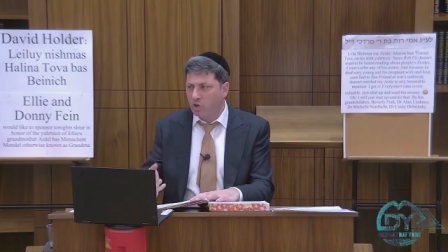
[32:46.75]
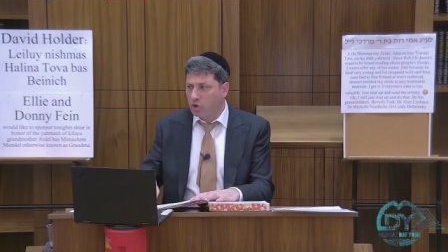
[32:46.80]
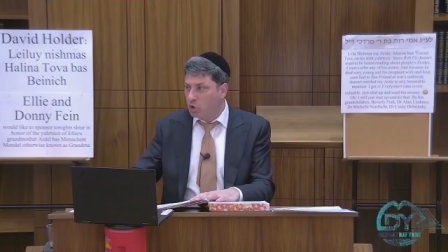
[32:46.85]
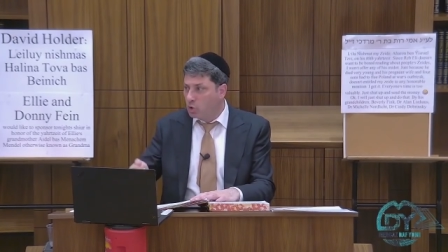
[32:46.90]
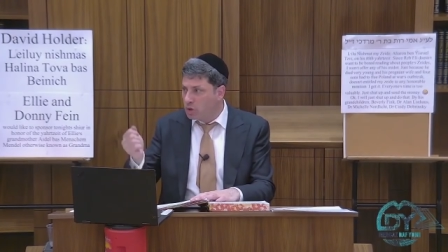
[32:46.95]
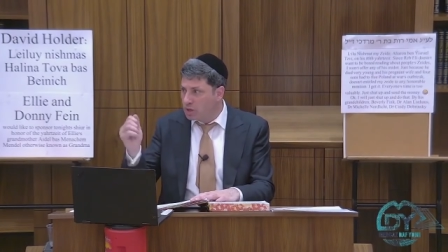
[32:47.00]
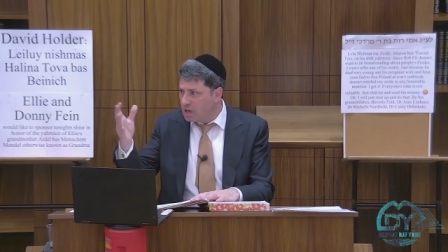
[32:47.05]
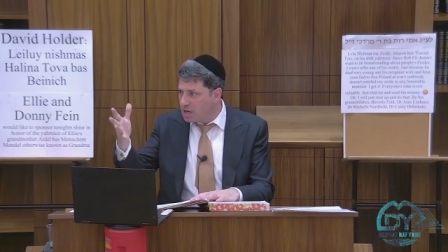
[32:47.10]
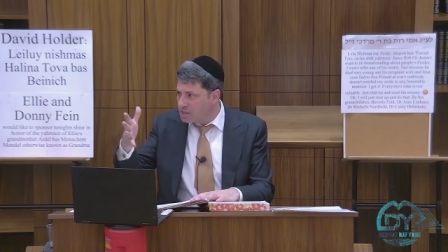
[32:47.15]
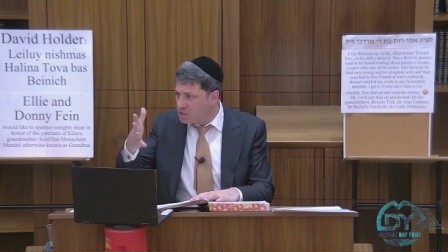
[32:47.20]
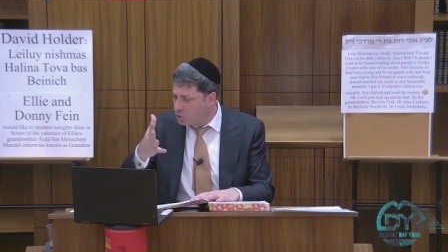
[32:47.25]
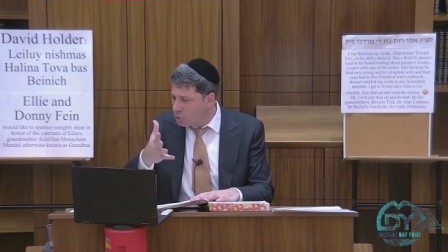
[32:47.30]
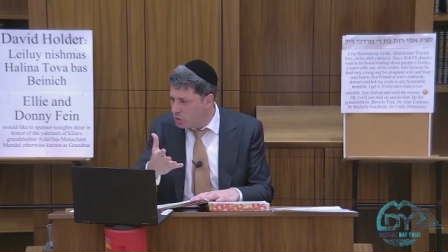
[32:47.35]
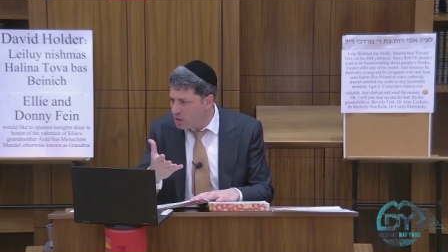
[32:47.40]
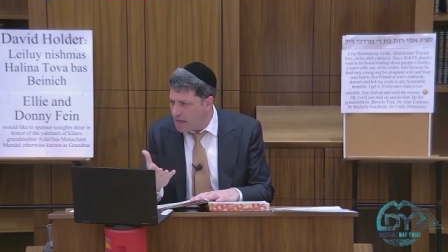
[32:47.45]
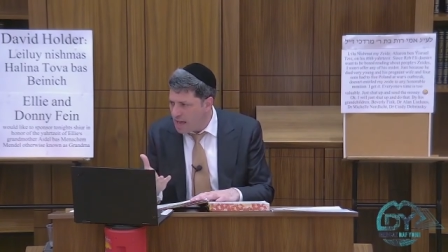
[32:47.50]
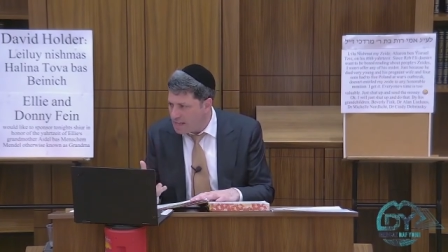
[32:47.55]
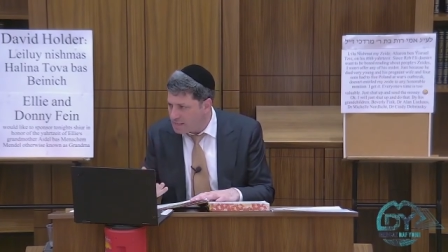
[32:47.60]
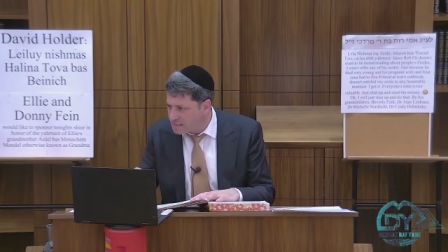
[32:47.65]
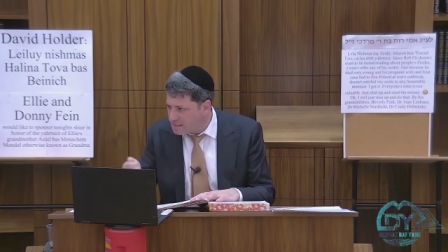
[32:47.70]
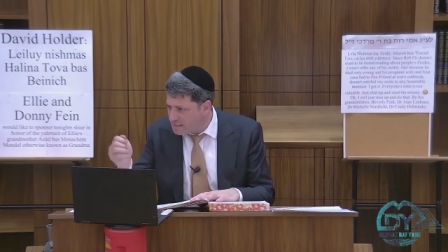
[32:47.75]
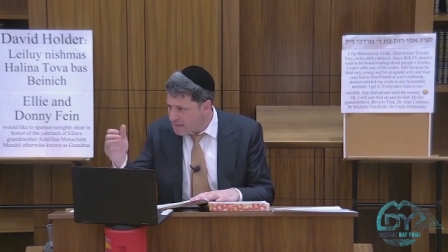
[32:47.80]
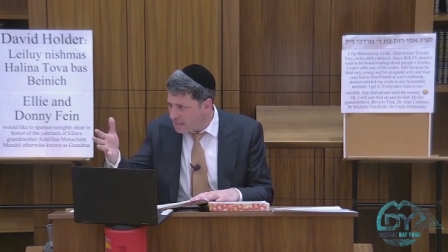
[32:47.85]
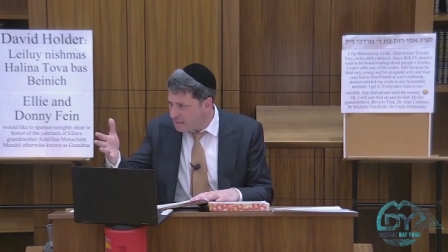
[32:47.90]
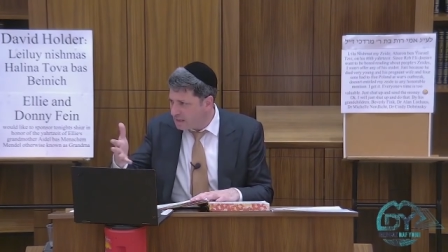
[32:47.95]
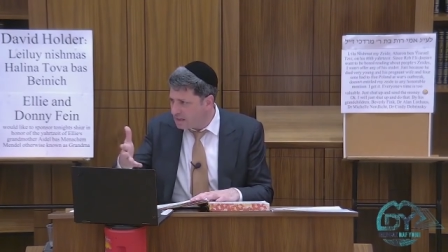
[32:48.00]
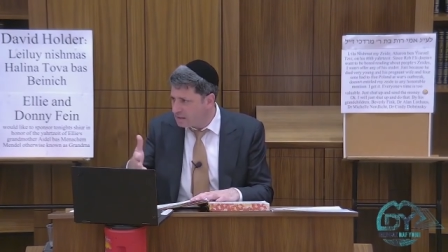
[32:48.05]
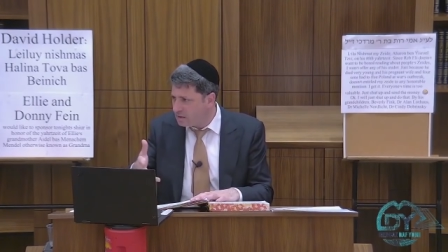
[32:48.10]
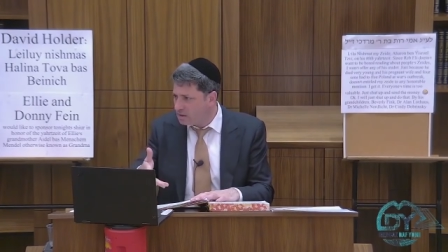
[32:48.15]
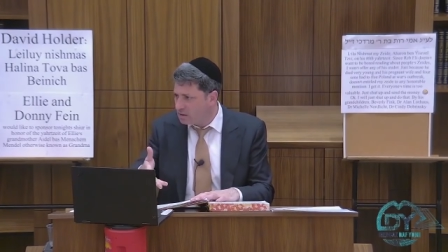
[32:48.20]
do this, do that,
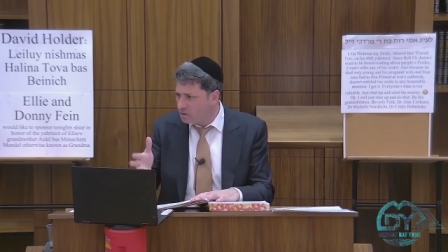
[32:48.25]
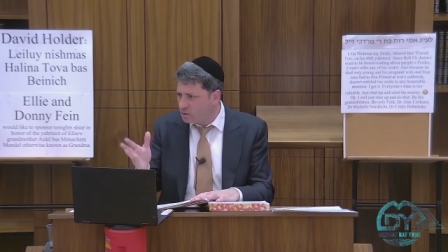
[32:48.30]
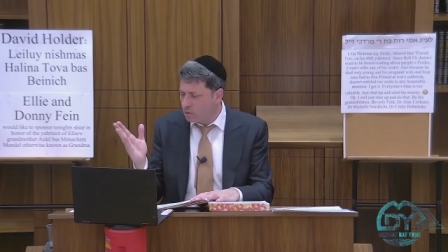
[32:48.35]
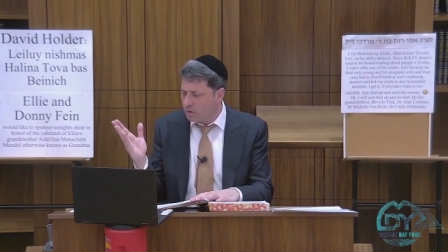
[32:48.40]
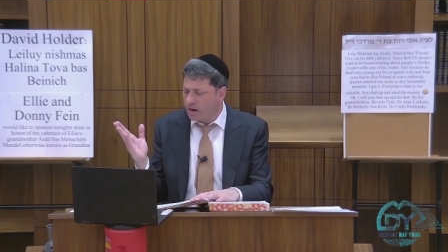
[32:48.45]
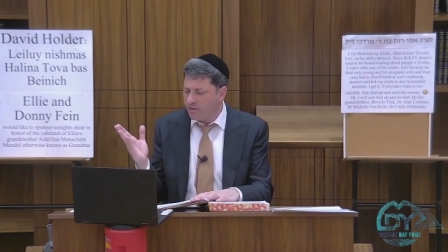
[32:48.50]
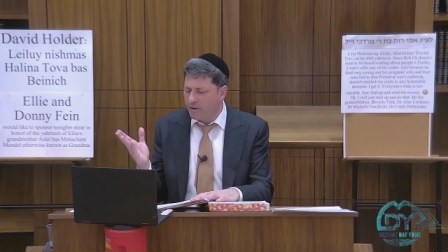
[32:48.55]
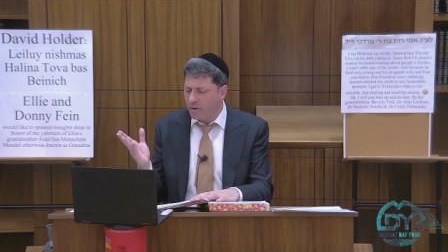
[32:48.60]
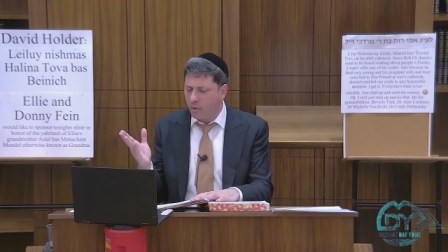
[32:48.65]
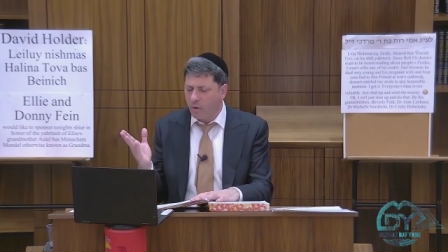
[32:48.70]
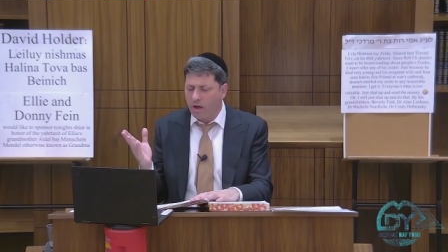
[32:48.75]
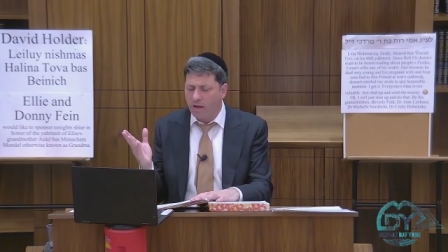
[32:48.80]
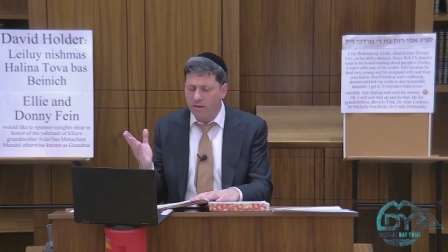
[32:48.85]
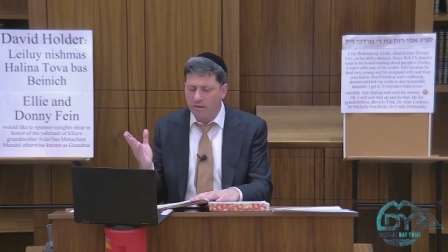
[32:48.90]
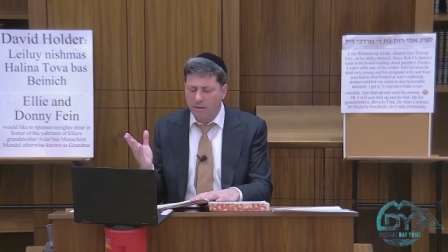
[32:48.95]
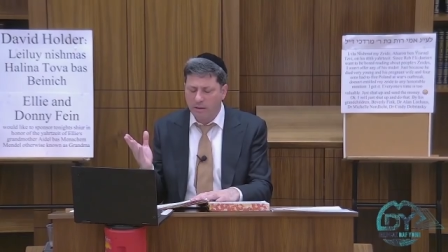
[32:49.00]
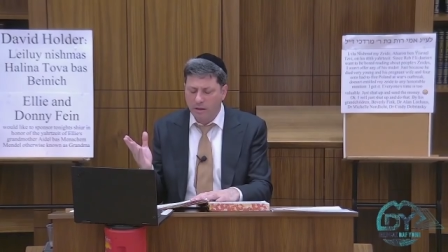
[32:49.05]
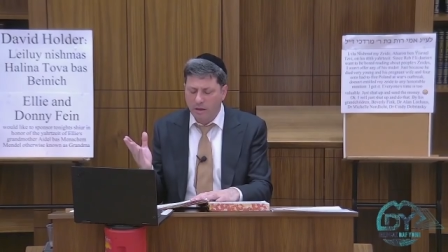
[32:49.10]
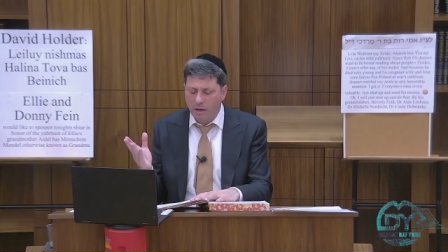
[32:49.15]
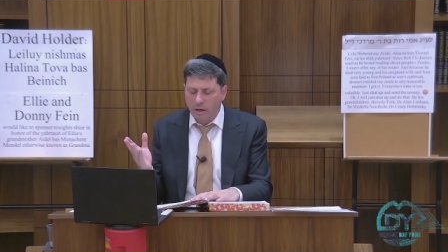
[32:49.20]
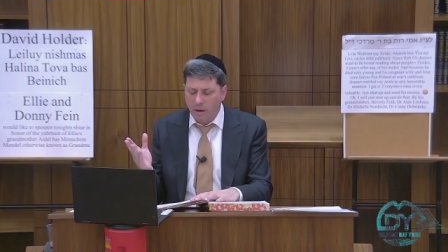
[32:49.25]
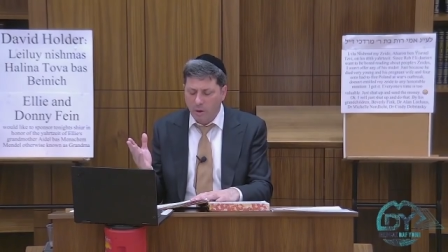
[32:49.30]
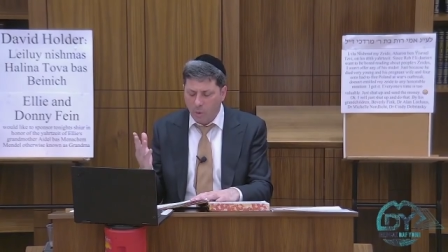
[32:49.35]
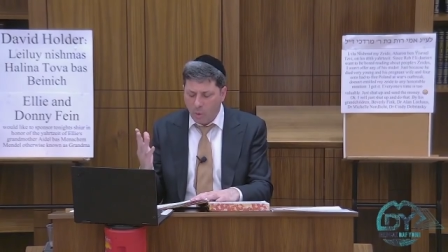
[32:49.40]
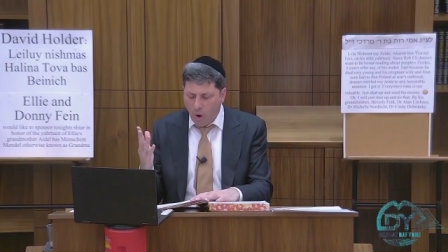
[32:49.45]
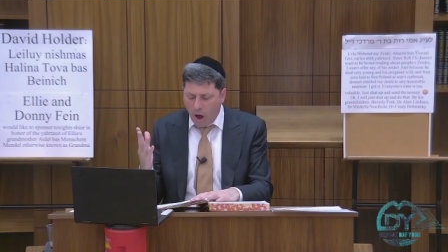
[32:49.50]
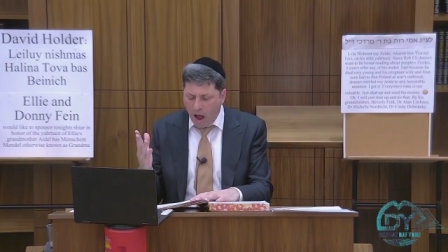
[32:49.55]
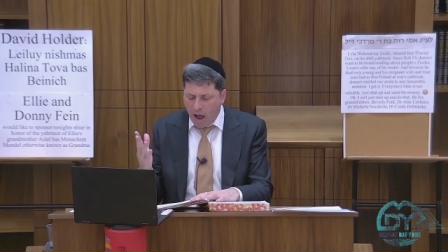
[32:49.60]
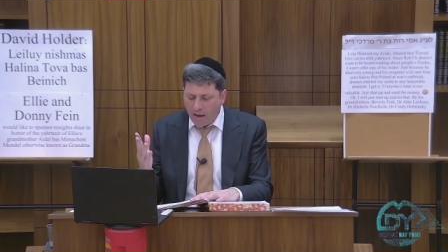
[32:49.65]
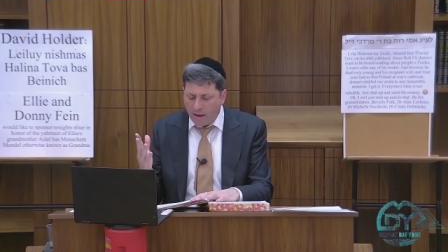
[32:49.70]
sell it, do whatever you want?
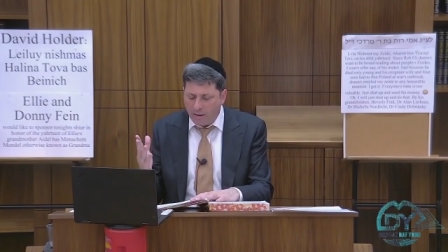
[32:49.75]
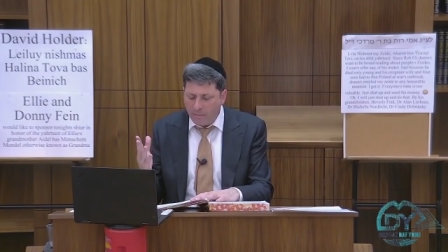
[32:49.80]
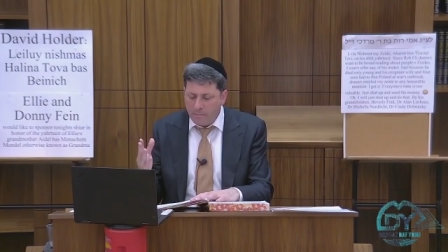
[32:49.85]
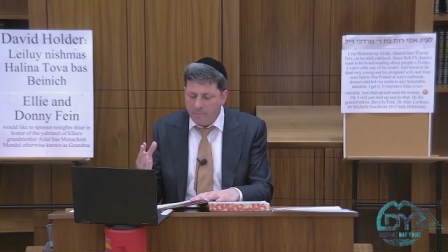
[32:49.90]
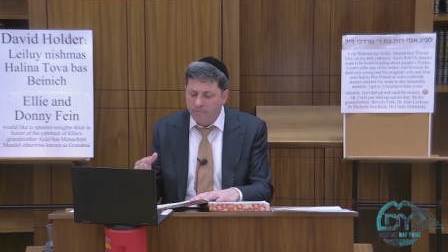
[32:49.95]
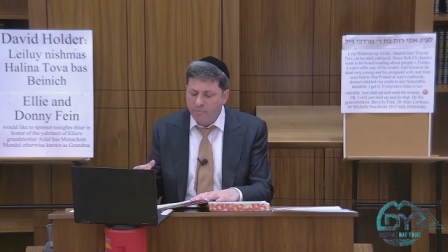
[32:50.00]
Why?